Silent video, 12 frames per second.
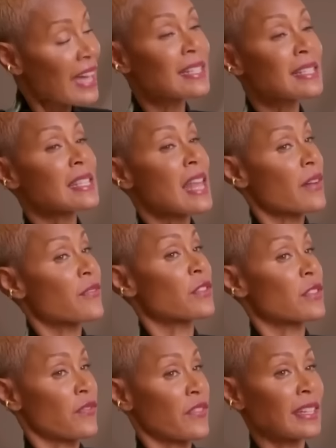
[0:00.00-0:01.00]
is not
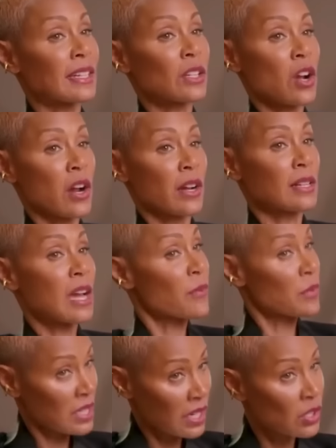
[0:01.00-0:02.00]
for the faint at heart
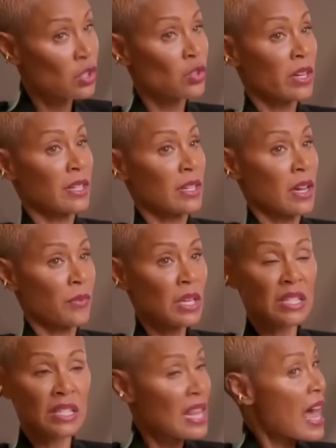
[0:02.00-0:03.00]
i'm gonna tell you straight up
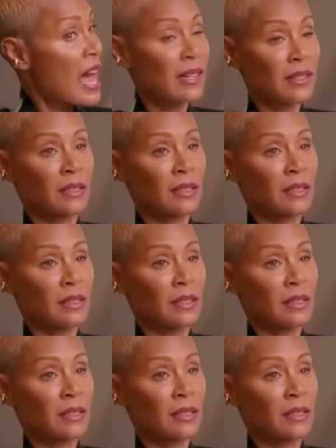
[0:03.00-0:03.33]
it's not